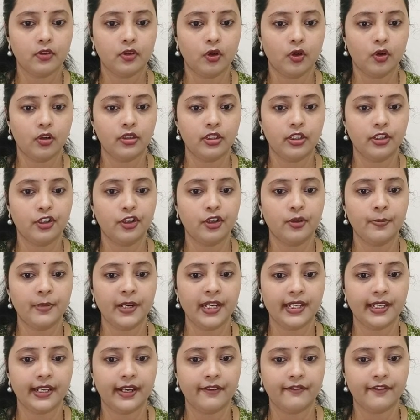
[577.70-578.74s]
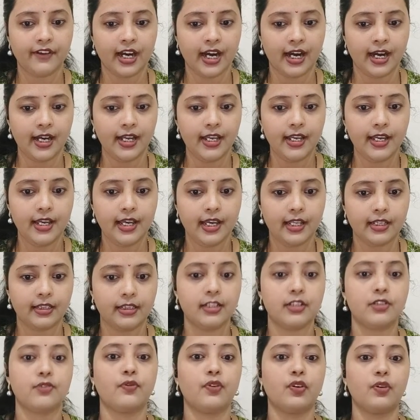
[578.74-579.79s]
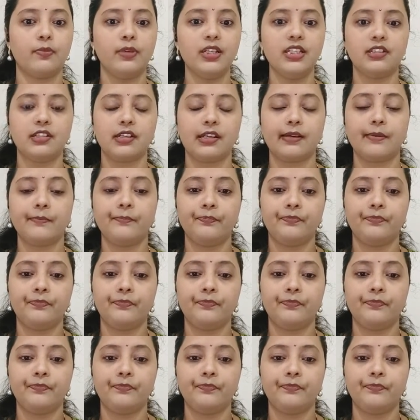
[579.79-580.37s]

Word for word: on the top I'll have I and this would be G.